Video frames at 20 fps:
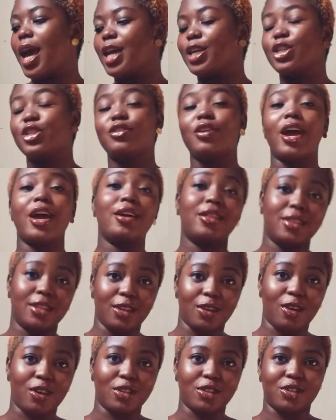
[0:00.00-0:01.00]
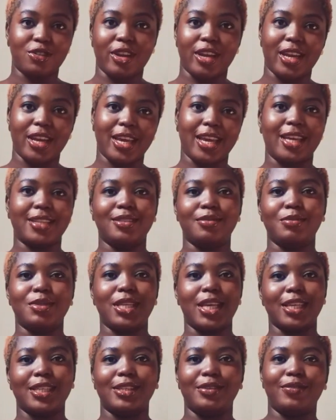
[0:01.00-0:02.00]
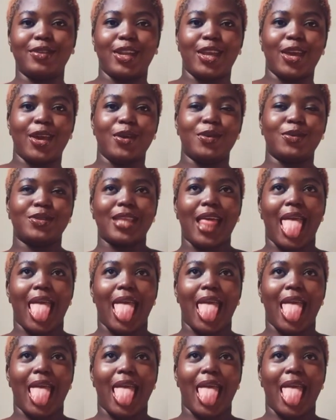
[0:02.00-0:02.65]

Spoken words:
try on the lingerie, get some sexy videos.